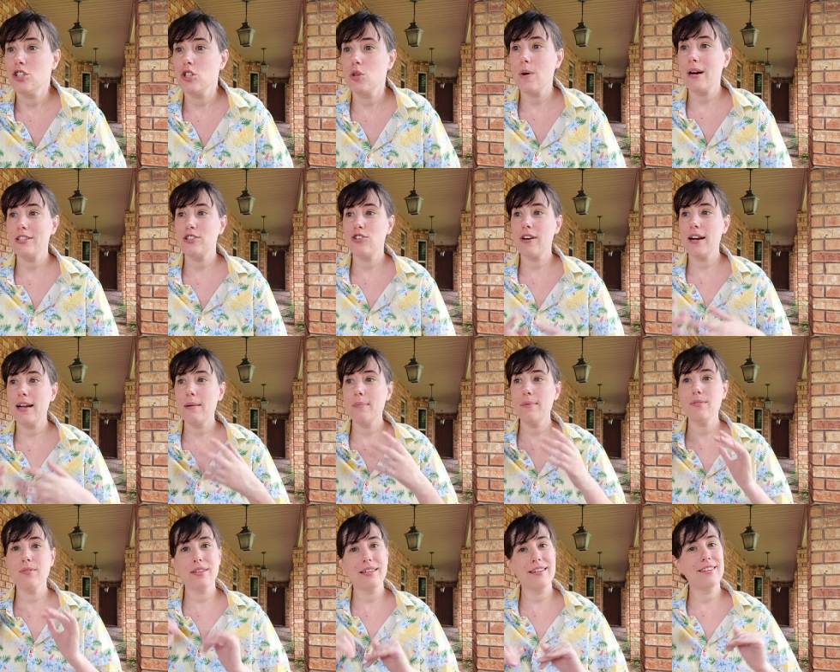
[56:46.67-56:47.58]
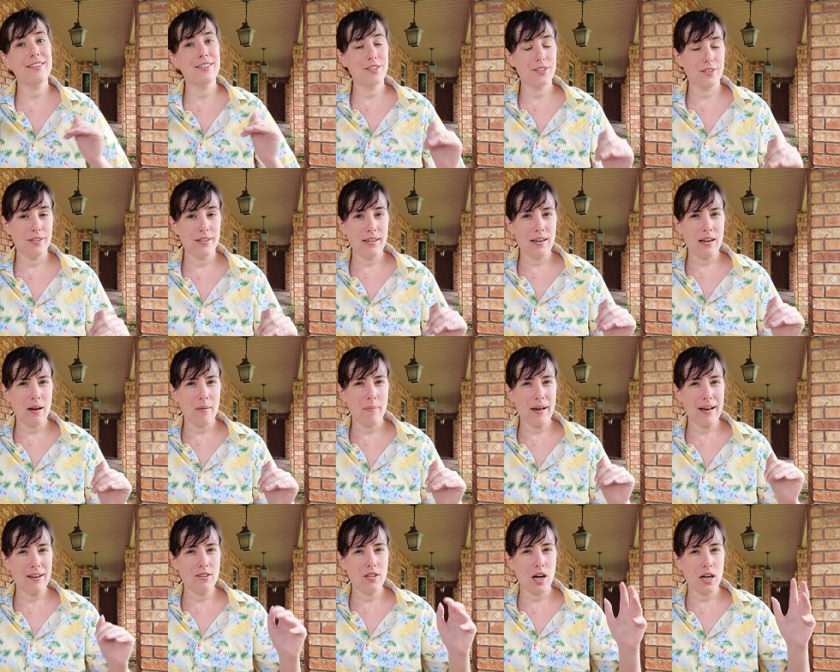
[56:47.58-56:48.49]
So I try to be really good
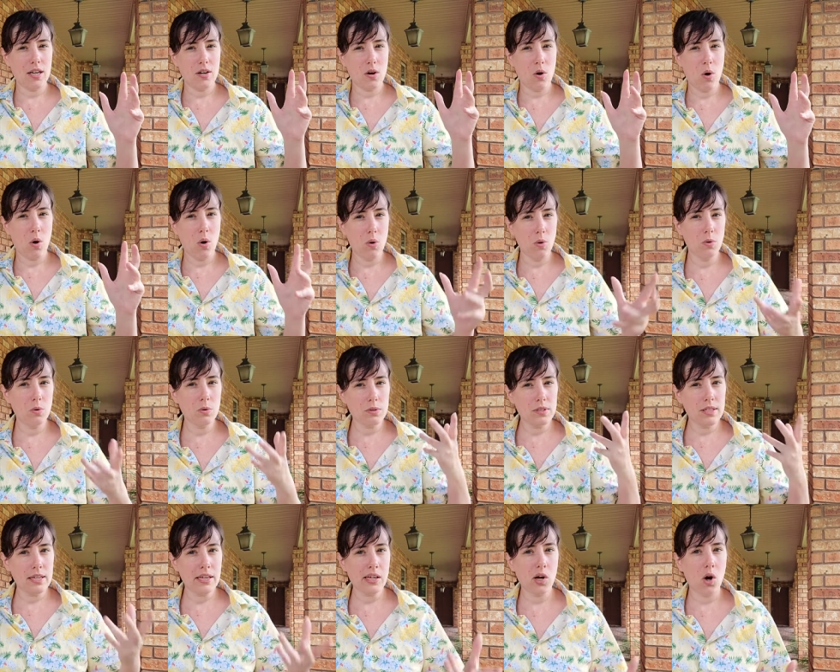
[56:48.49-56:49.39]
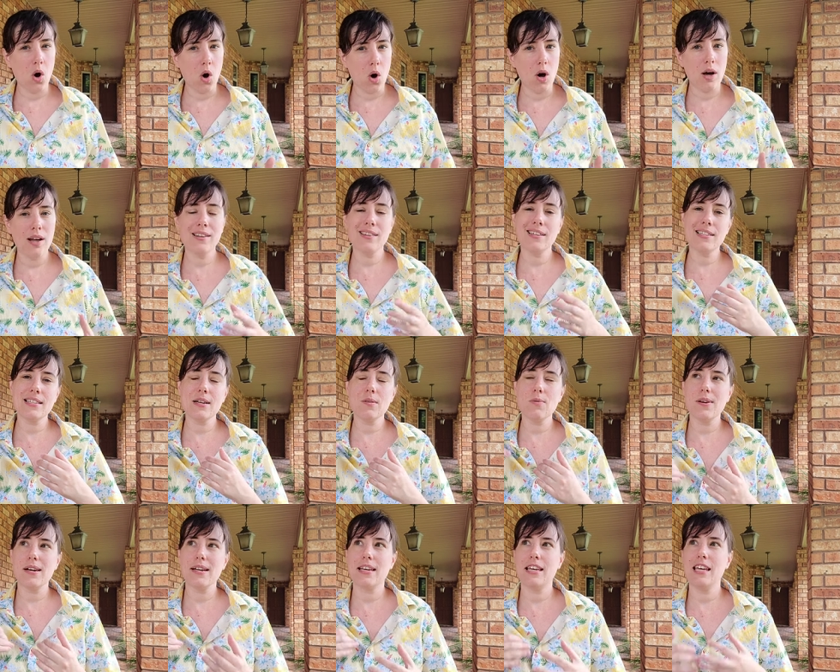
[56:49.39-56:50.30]
about not holding on, unless
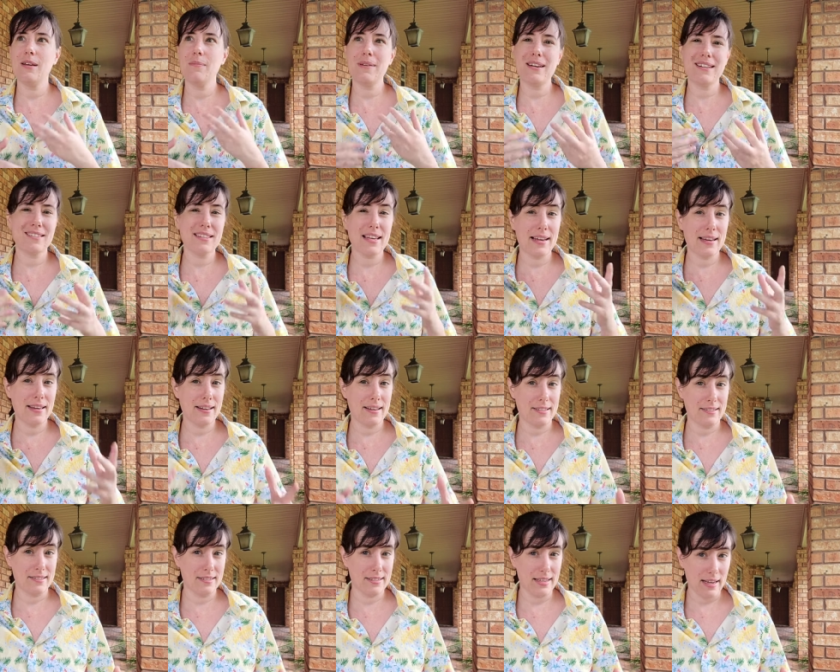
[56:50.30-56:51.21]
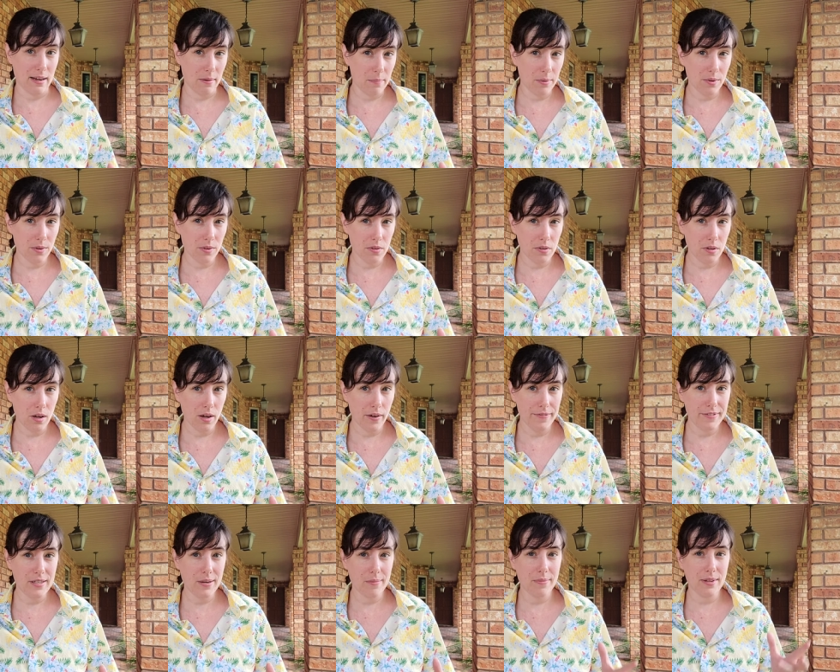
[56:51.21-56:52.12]
I want to keep it as like an example
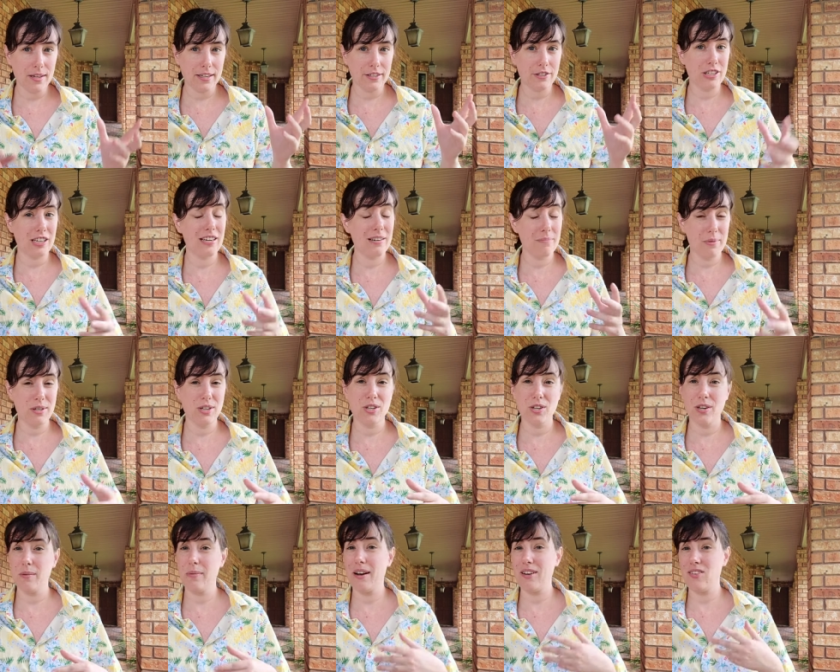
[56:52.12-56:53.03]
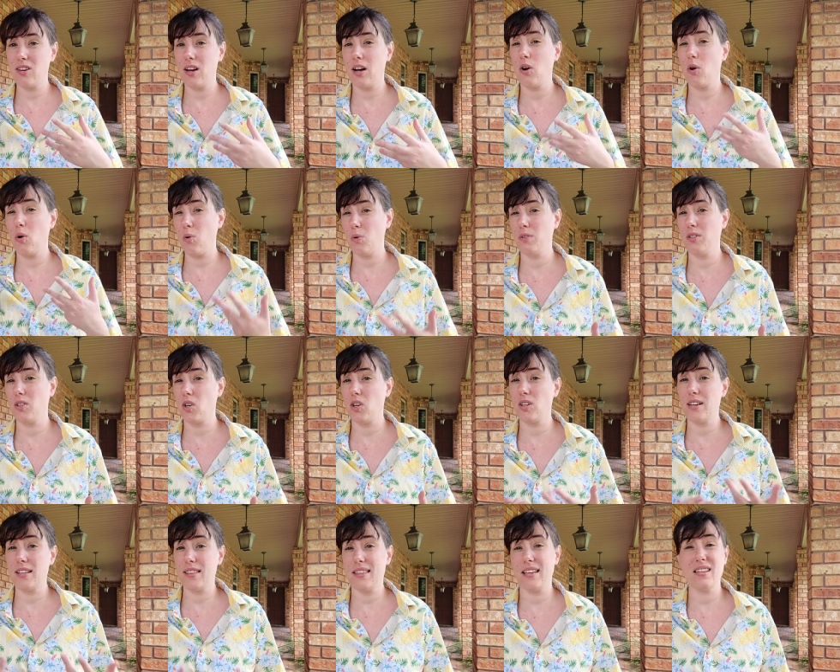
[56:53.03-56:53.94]
of something, I try to be good about not holding
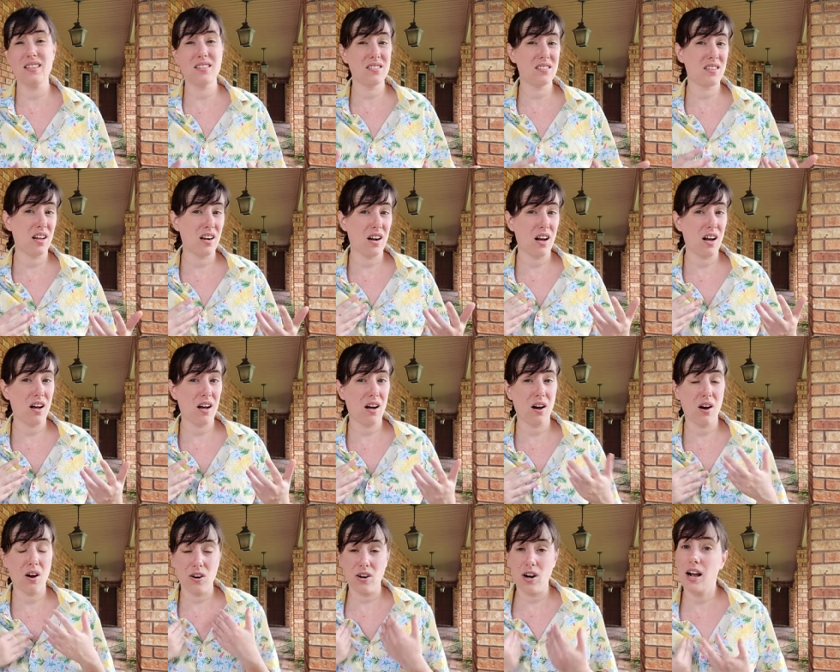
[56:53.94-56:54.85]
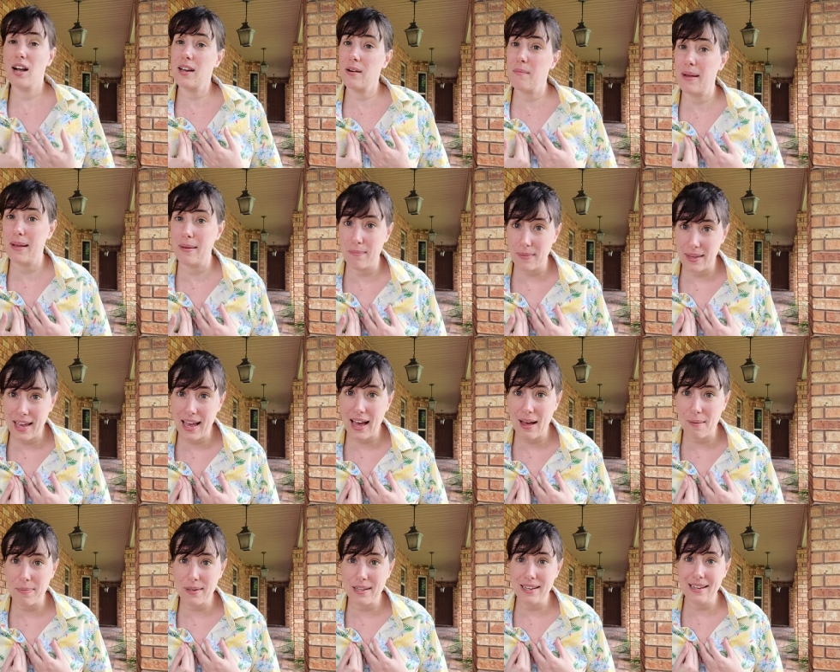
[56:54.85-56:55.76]
on to things that are not going to make me
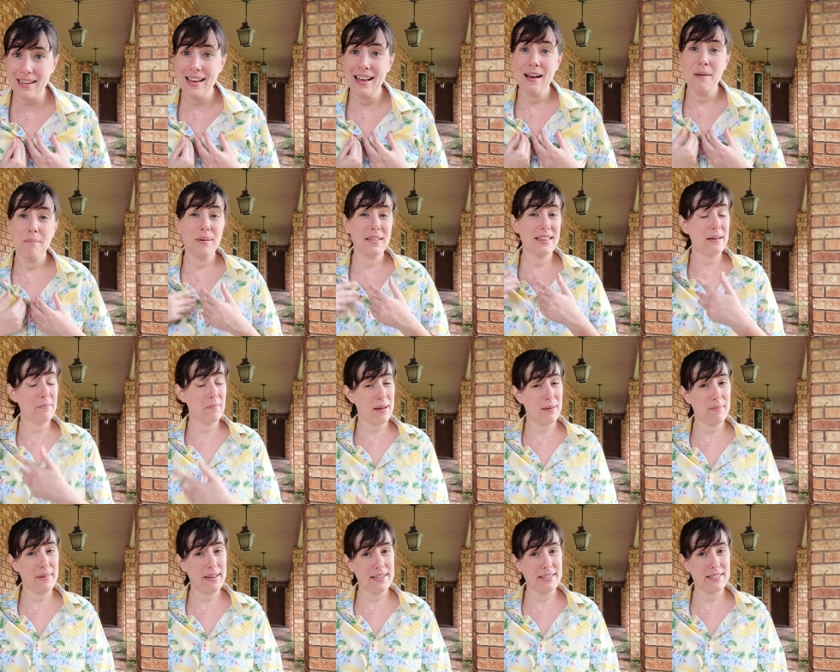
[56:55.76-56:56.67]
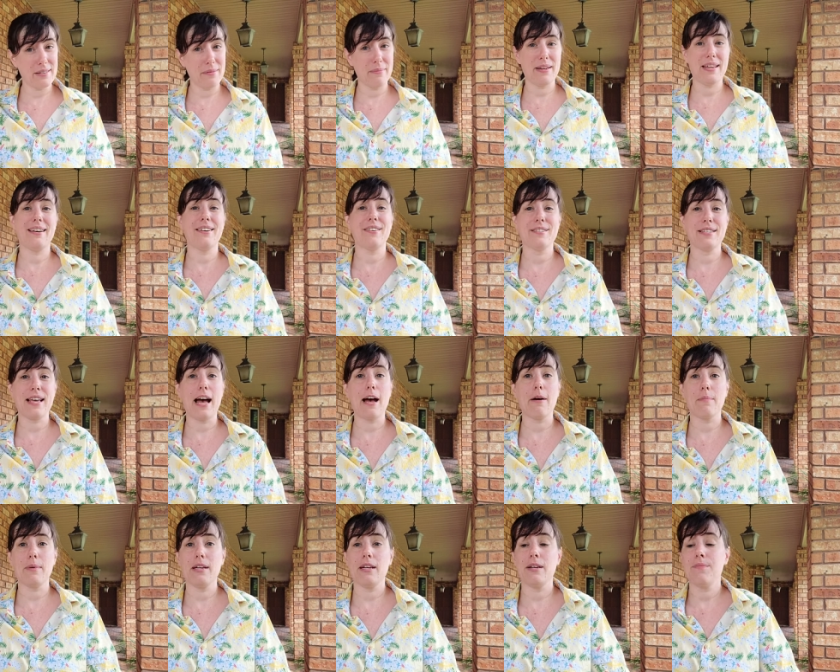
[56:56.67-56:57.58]
happy, but they might make somebody else
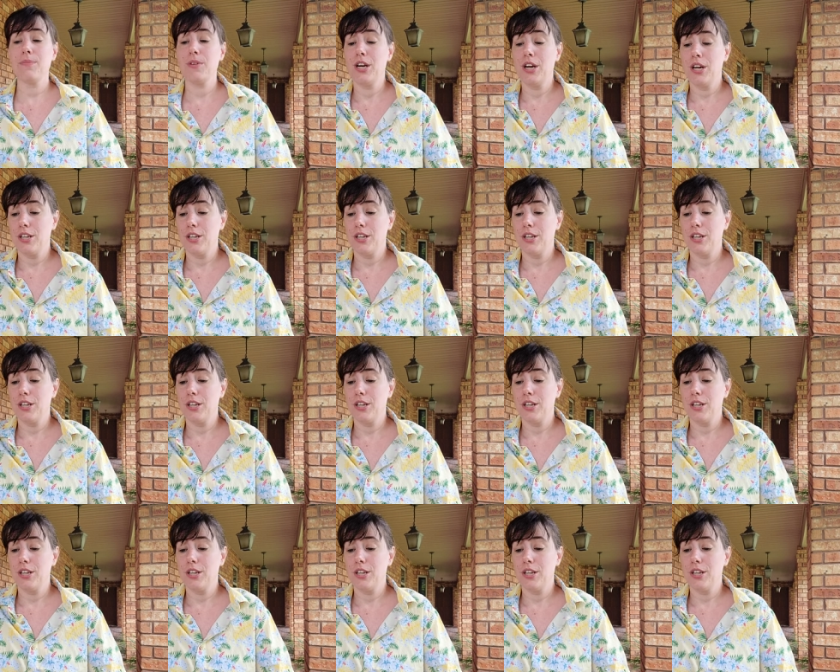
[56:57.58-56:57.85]
happy.